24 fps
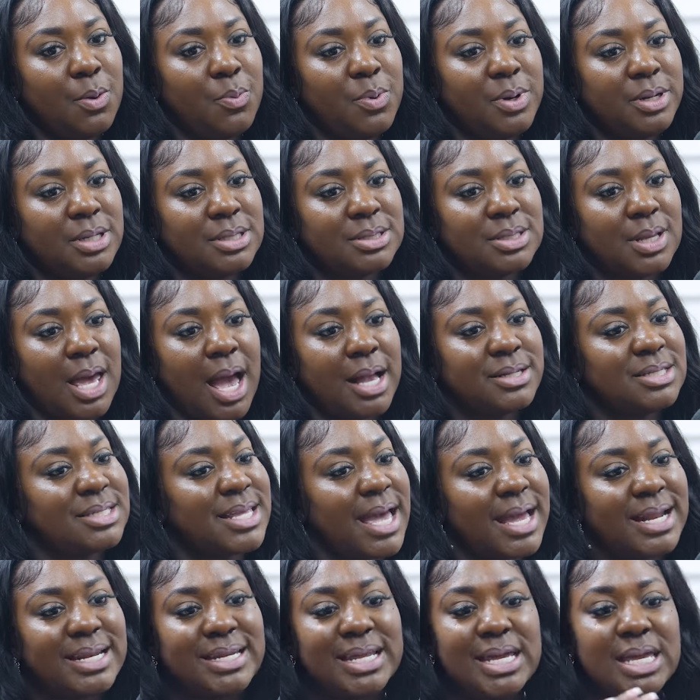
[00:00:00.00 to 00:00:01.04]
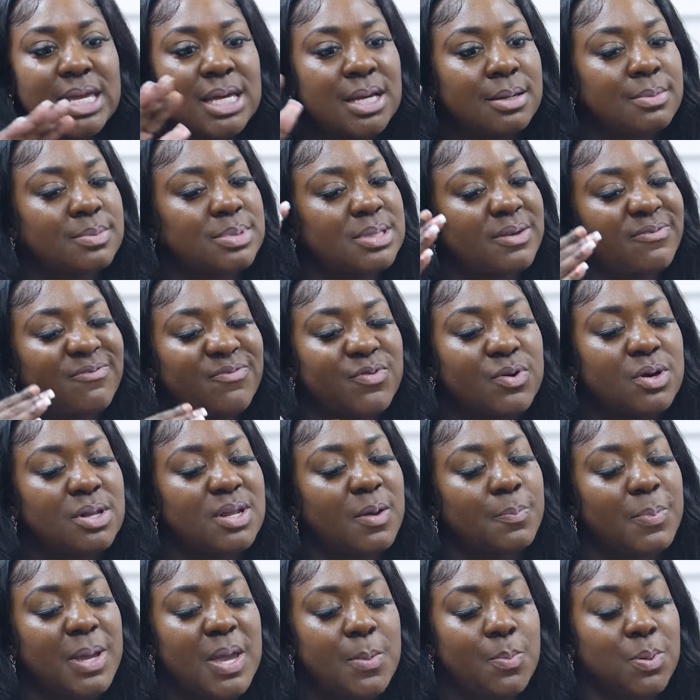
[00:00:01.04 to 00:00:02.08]
it was, I just had DMs
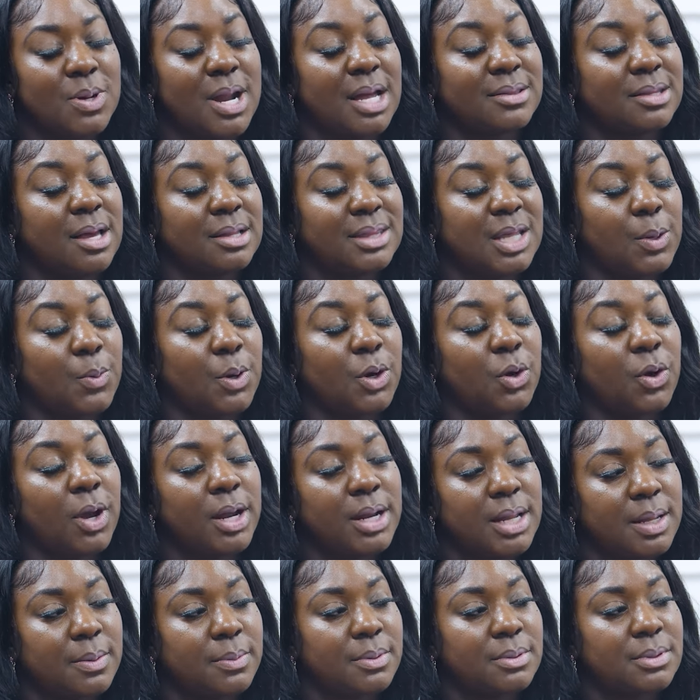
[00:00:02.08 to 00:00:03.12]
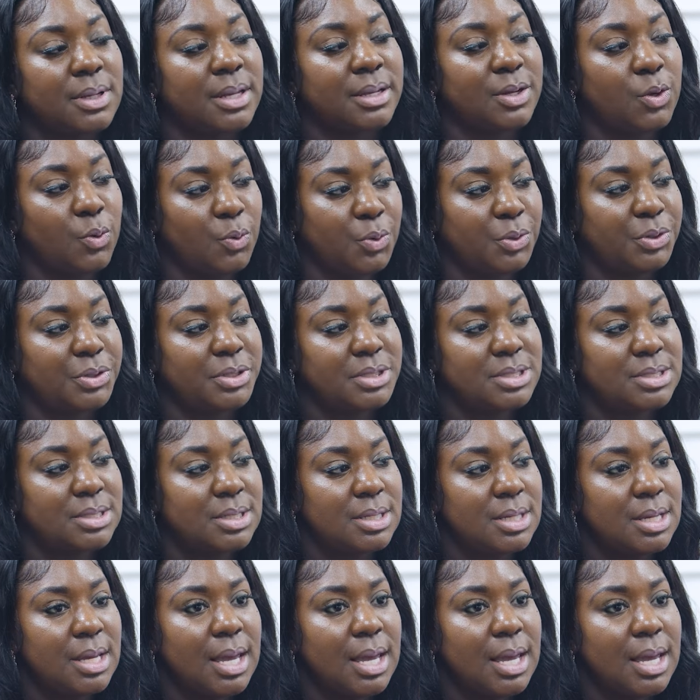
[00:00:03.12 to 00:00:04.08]
full of people and I thought they were credit inquiries.